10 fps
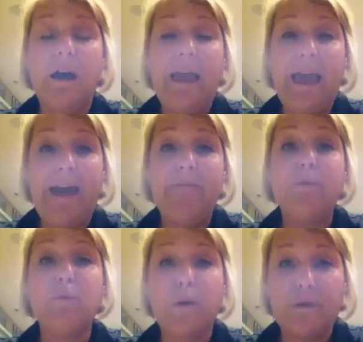
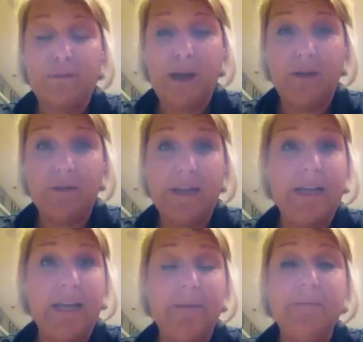have growth model
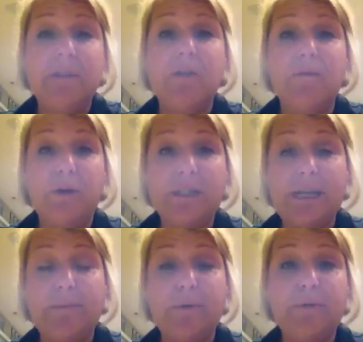data. So for
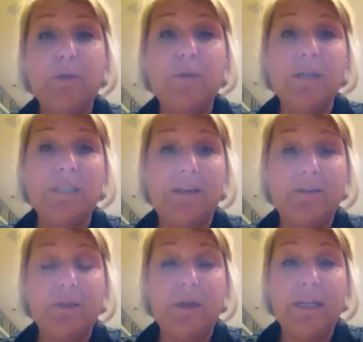example, if you were a
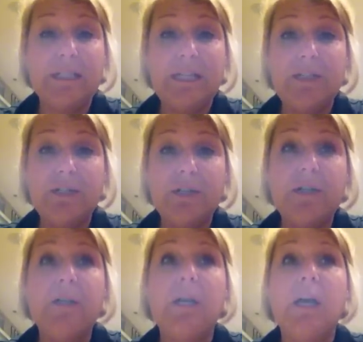7th grade
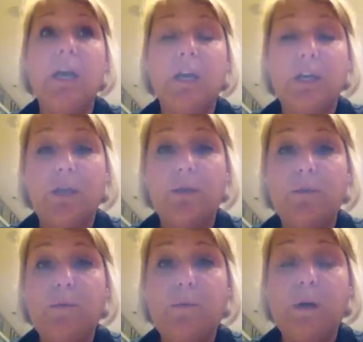teacher
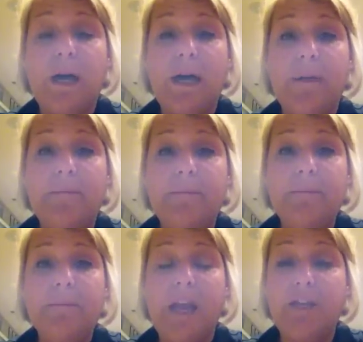
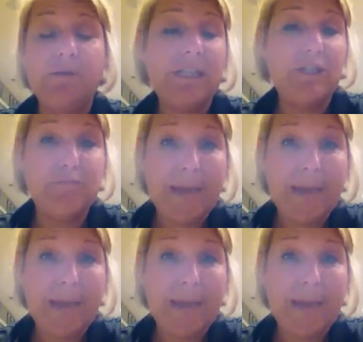and you teach